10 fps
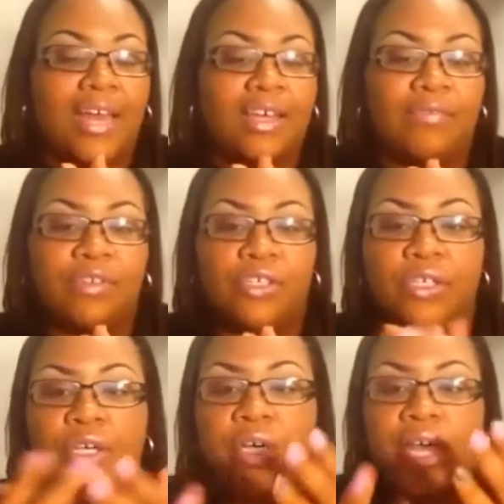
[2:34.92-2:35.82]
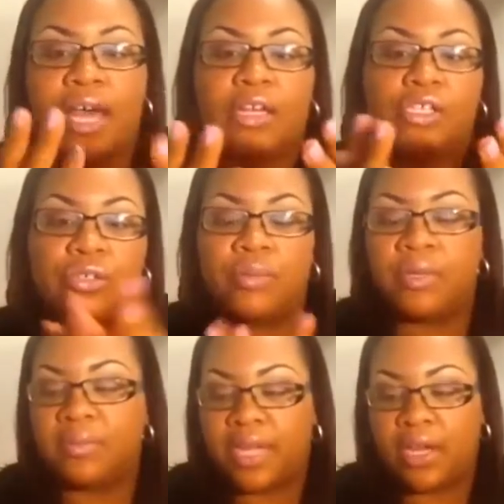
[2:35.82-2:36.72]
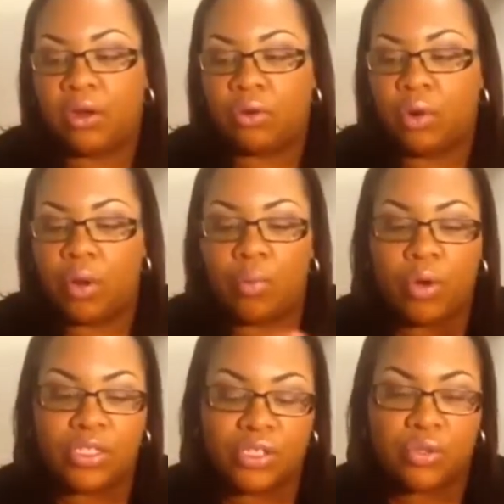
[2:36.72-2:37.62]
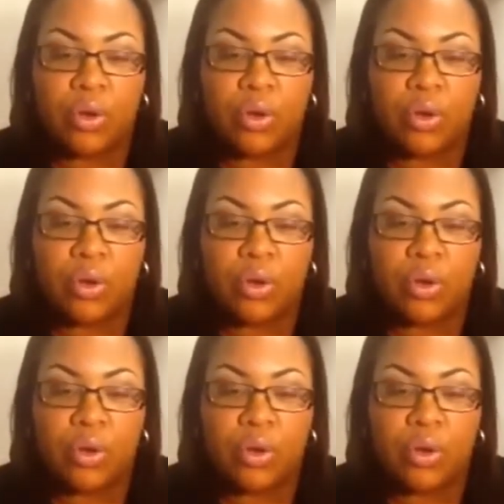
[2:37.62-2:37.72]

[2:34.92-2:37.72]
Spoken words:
and I even kind of trimmed them down once or